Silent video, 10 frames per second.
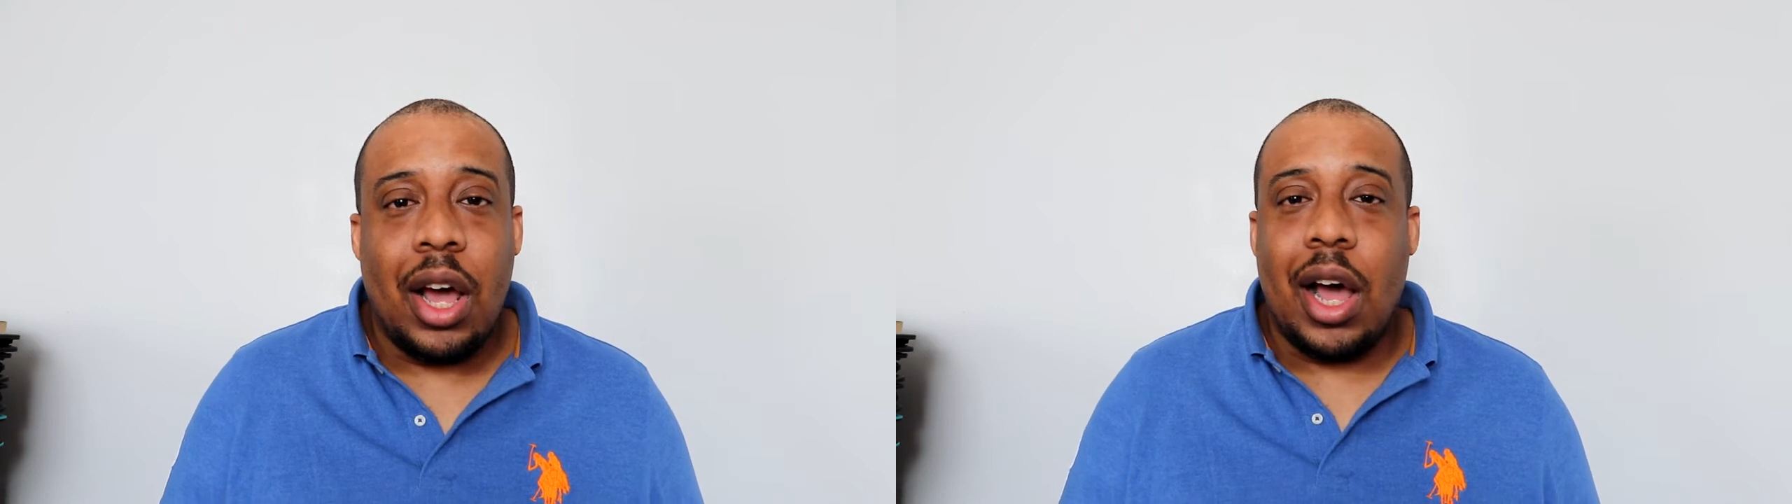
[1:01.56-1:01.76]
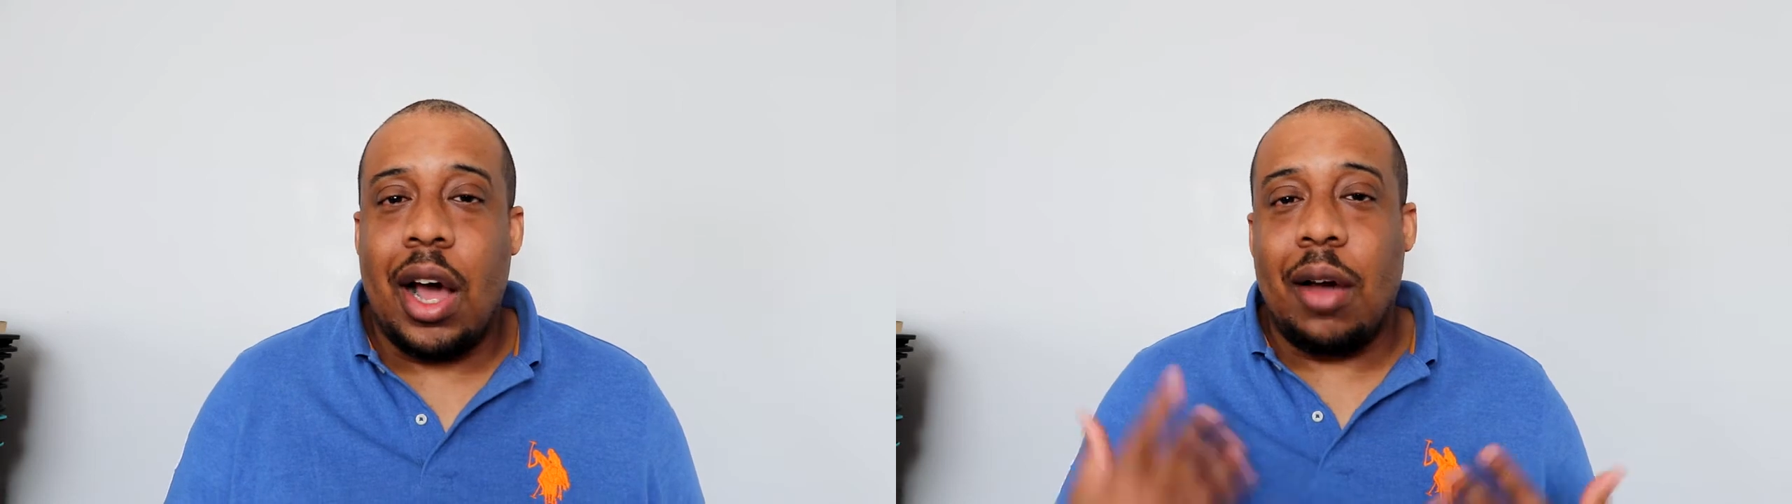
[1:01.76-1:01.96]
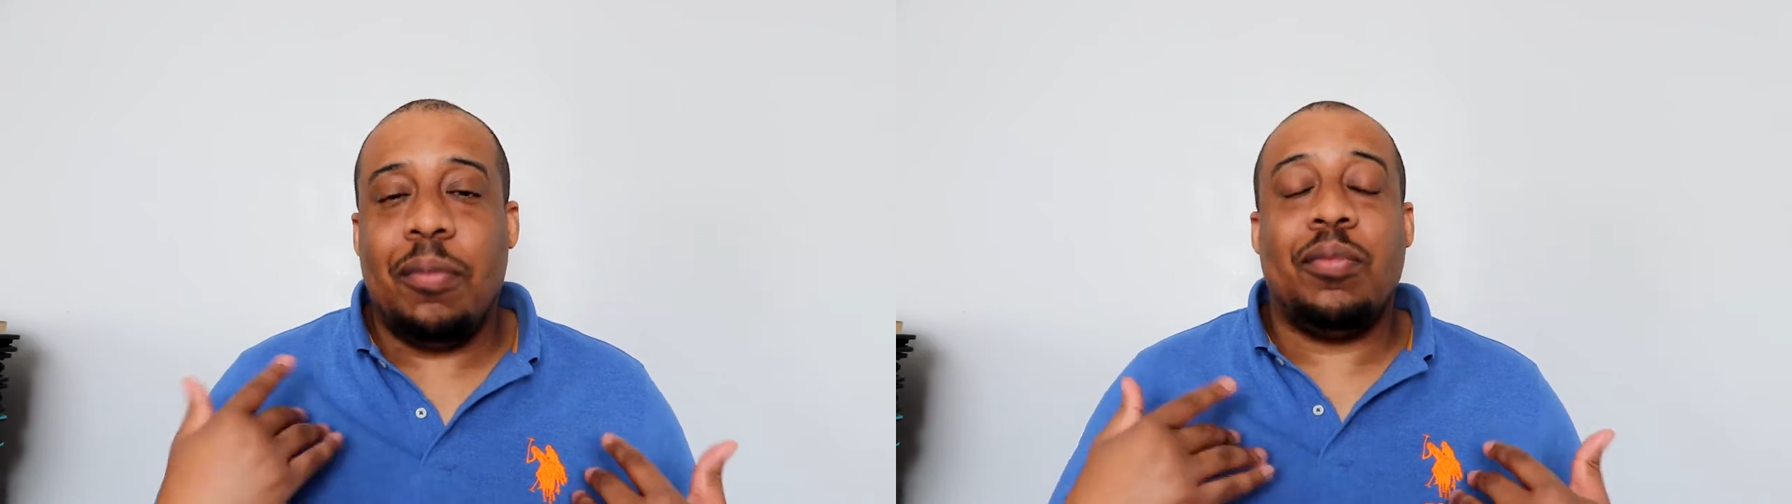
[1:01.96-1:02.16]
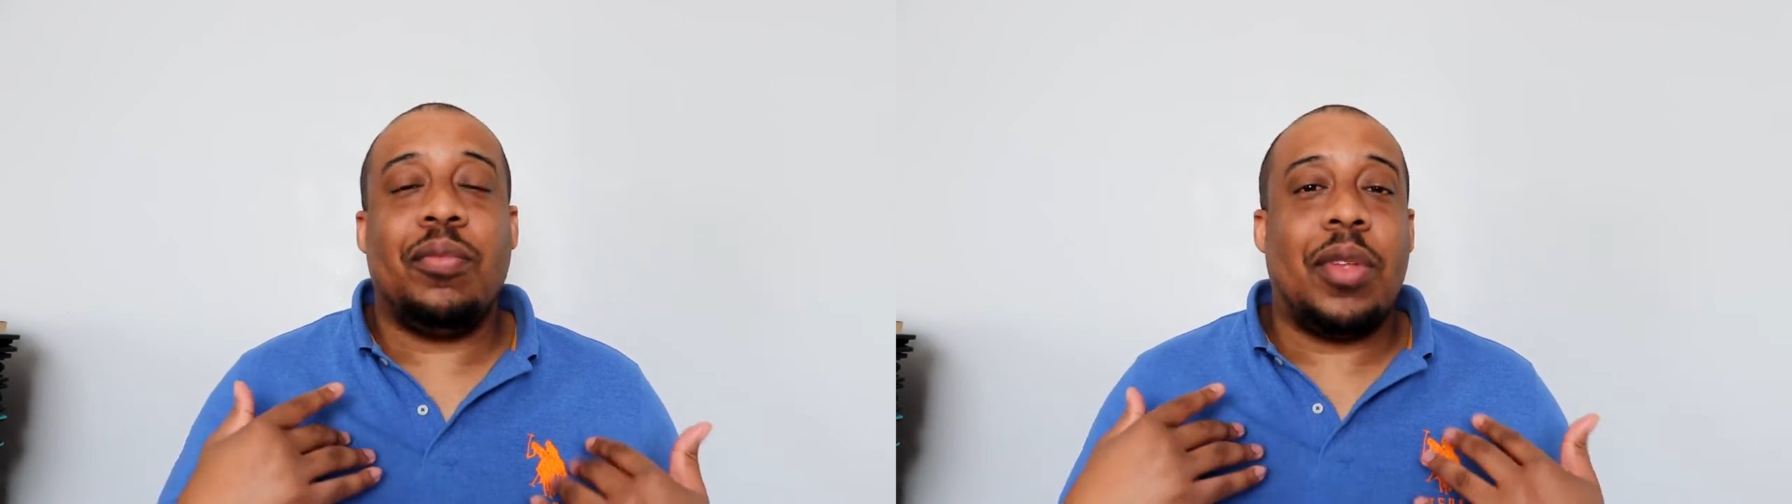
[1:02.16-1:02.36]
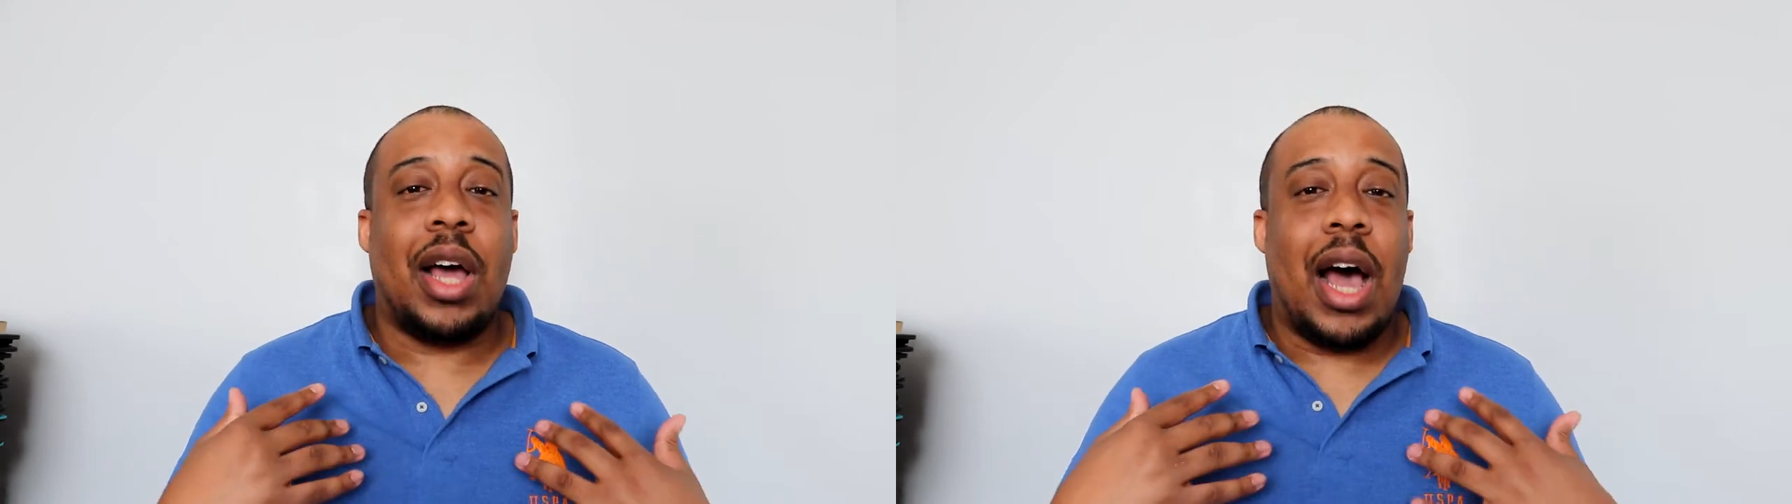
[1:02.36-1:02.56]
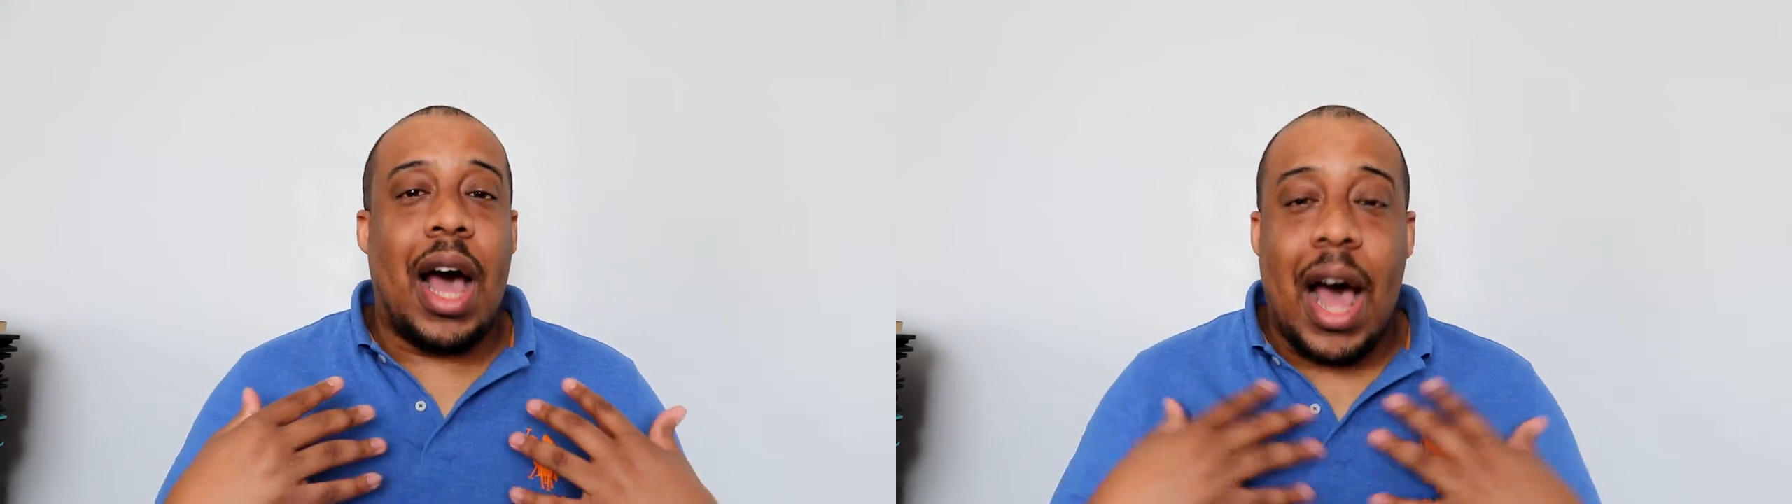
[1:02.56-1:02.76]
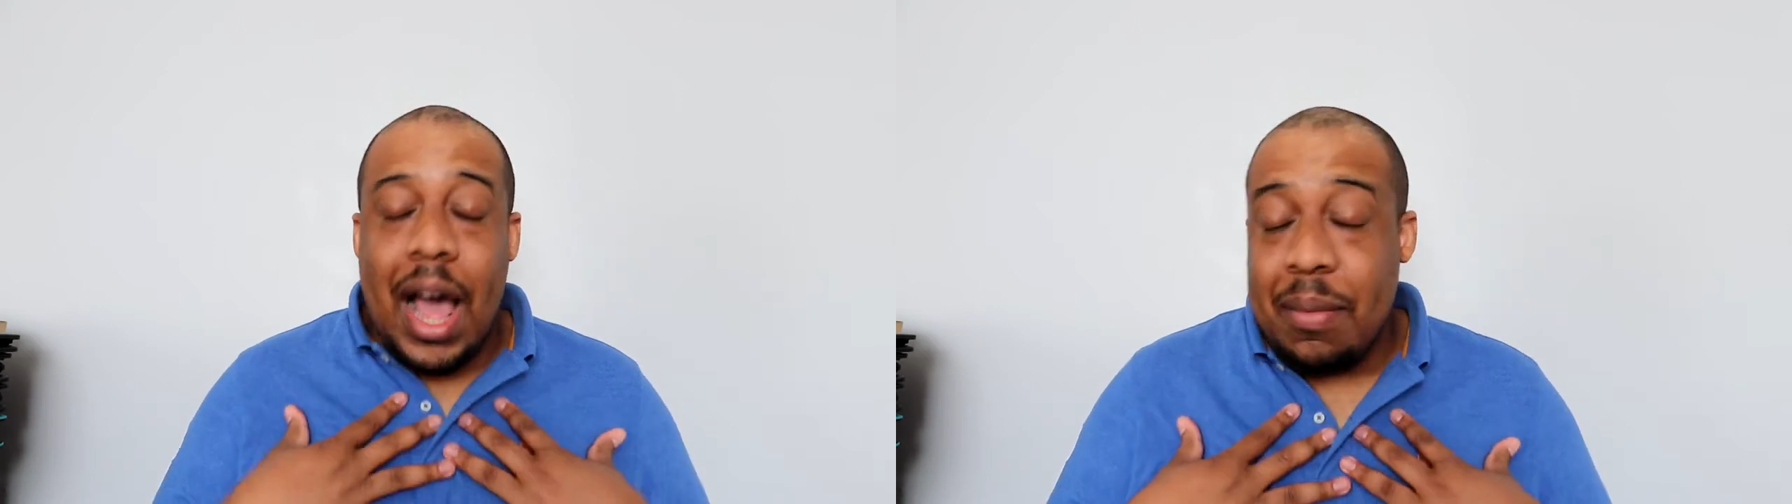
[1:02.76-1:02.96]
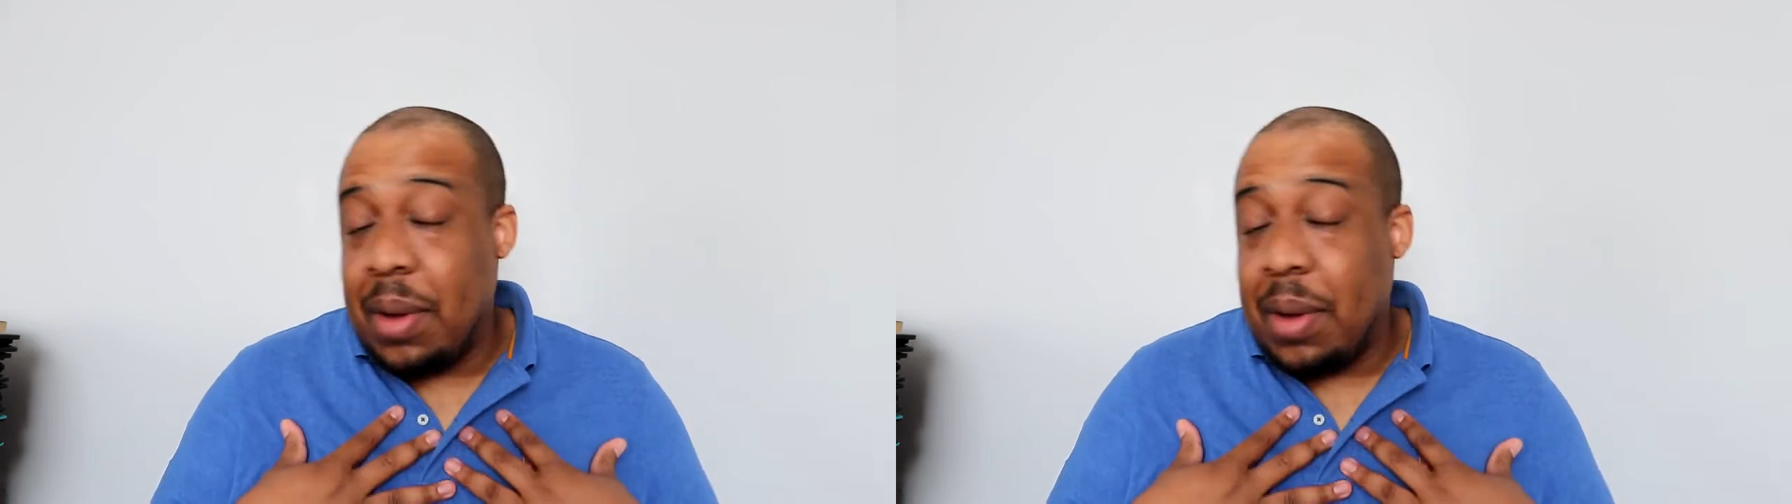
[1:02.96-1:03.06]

I